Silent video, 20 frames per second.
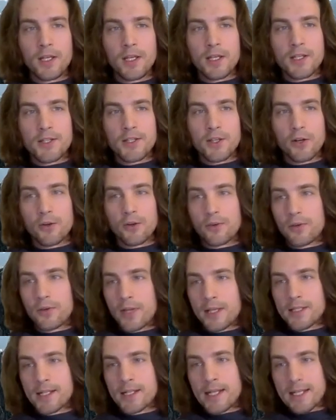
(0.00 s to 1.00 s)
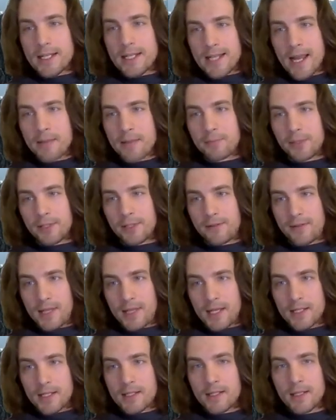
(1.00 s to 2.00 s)
So as an example of
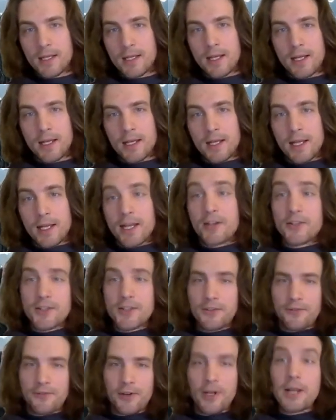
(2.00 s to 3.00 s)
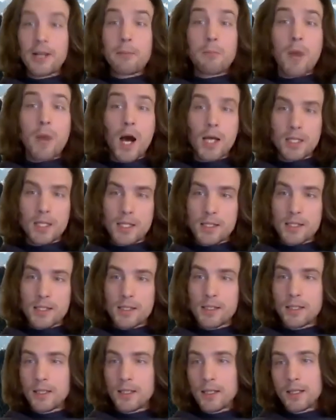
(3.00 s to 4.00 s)
this, here's a very
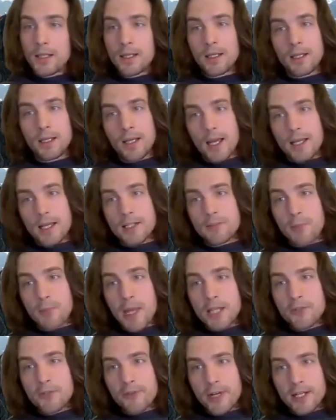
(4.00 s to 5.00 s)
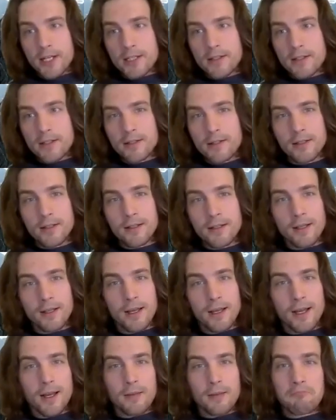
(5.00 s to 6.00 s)
modest S matrix.
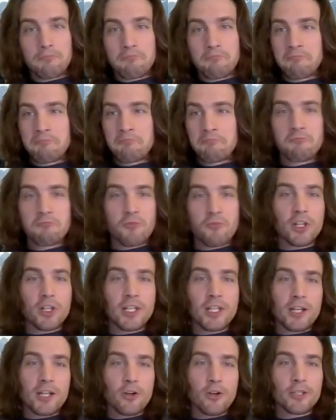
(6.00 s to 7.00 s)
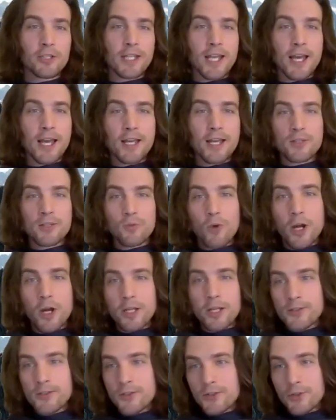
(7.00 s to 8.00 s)
Really, it only has
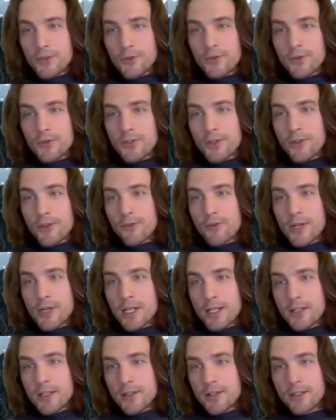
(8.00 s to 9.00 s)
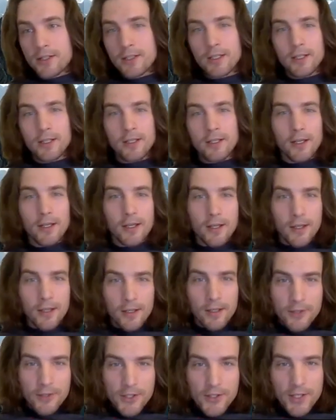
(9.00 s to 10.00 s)
1s, 2s, and
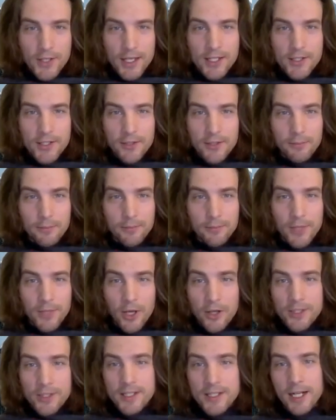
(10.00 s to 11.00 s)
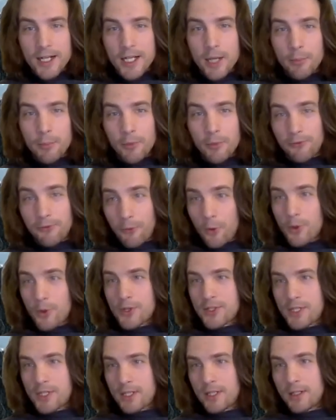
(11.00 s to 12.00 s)
3s. Looks like some, oh, it's got a couple
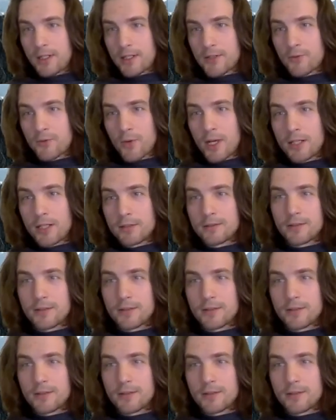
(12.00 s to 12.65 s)
4s in it as well.